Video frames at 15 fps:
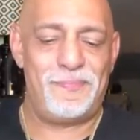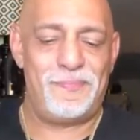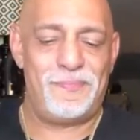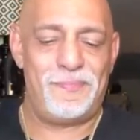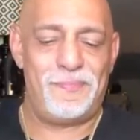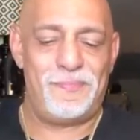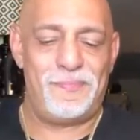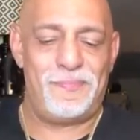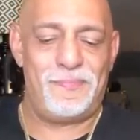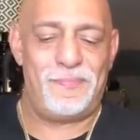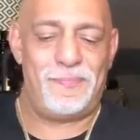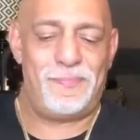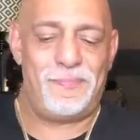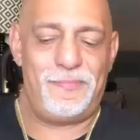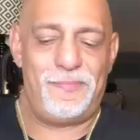
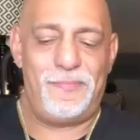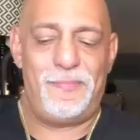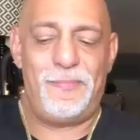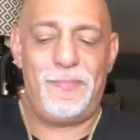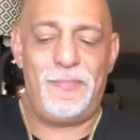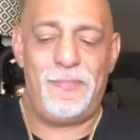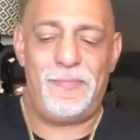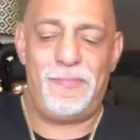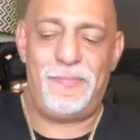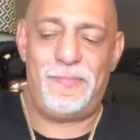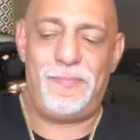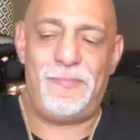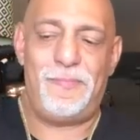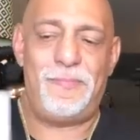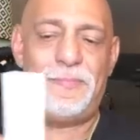
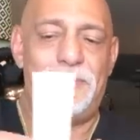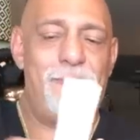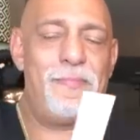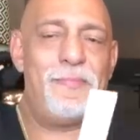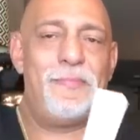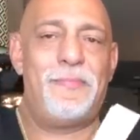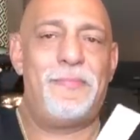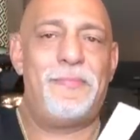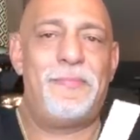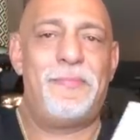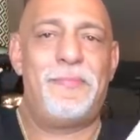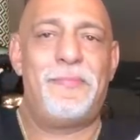No words are spoken by the person on screen.